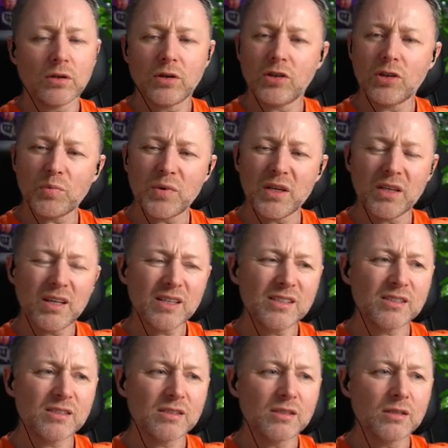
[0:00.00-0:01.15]
Could it be
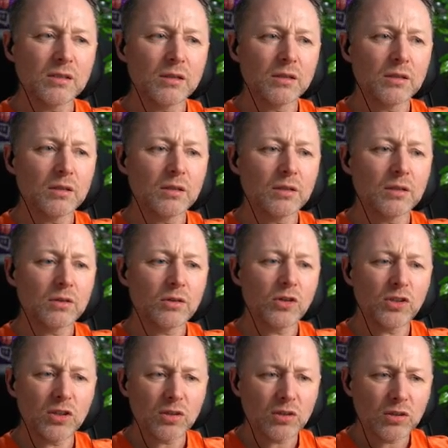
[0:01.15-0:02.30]
this? Could
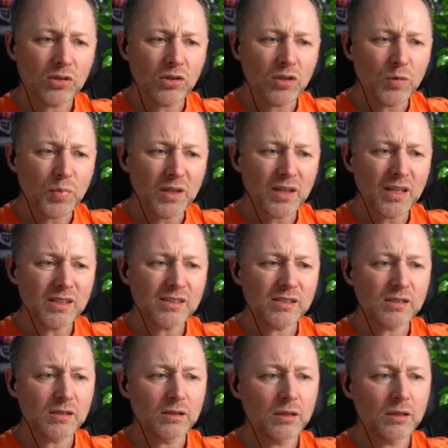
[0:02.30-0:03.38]
it be this?